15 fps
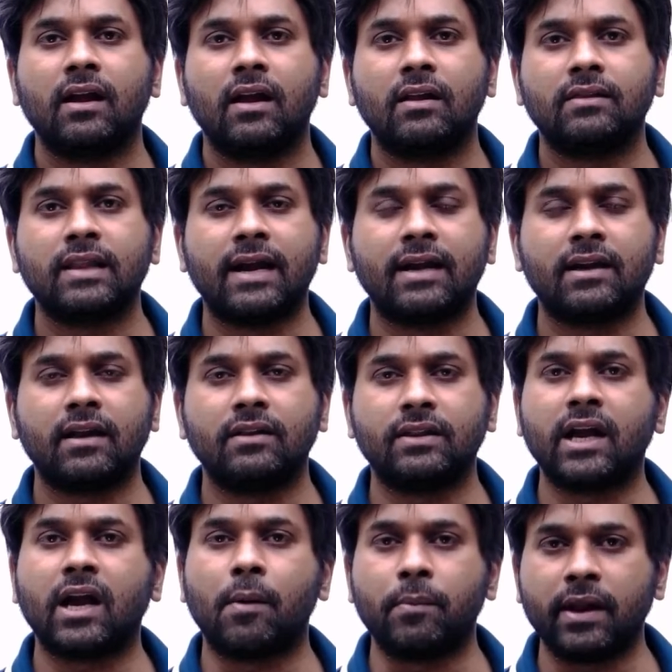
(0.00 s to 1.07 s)
that they
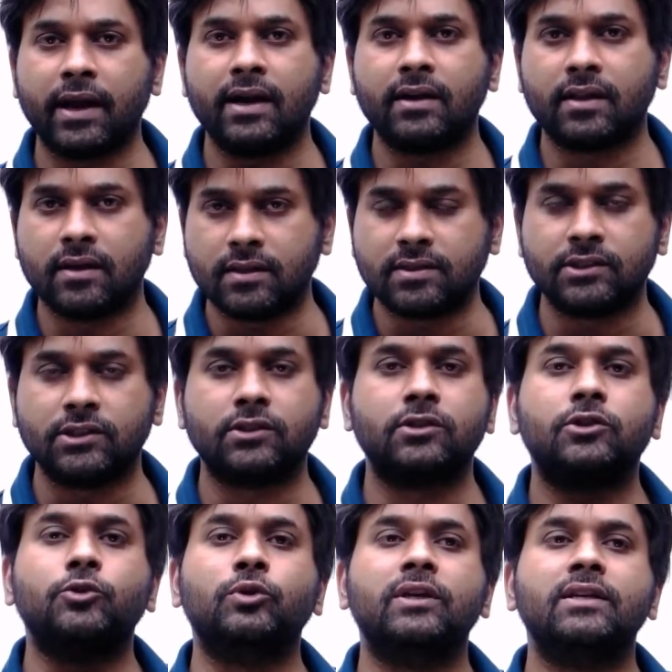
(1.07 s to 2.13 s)
communicate the decision
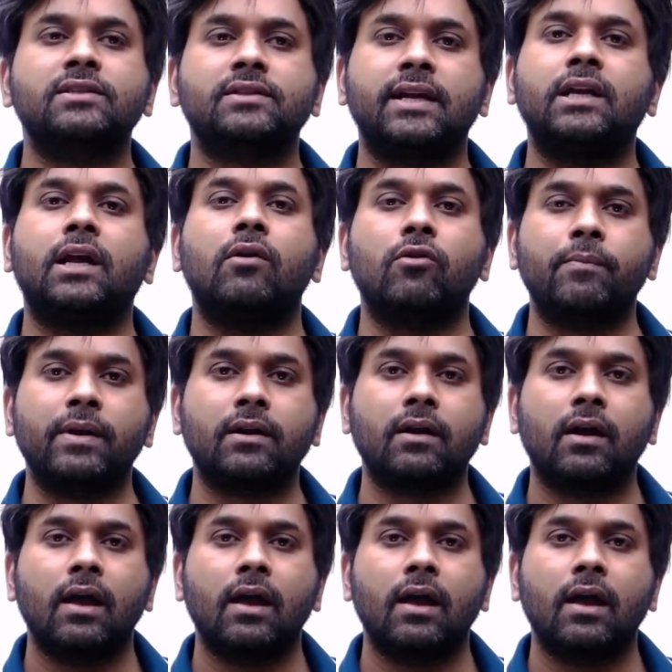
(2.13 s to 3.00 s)
to the state government.